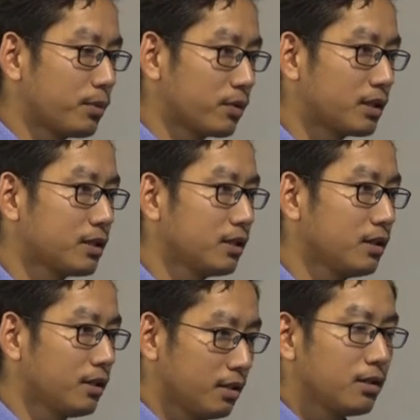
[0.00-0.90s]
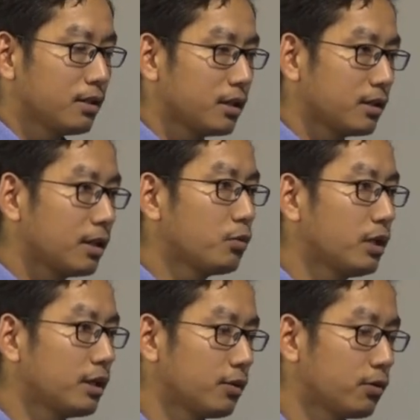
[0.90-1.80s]
about that hidden, then it
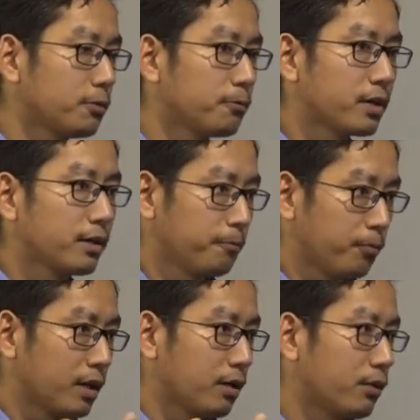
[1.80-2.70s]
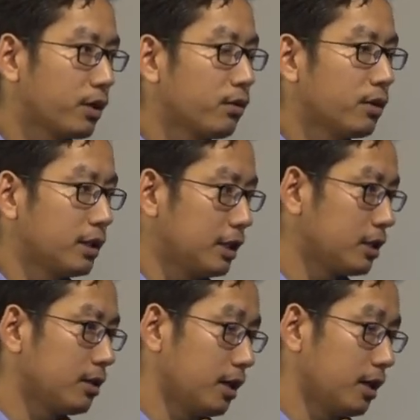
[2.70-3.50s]
will it's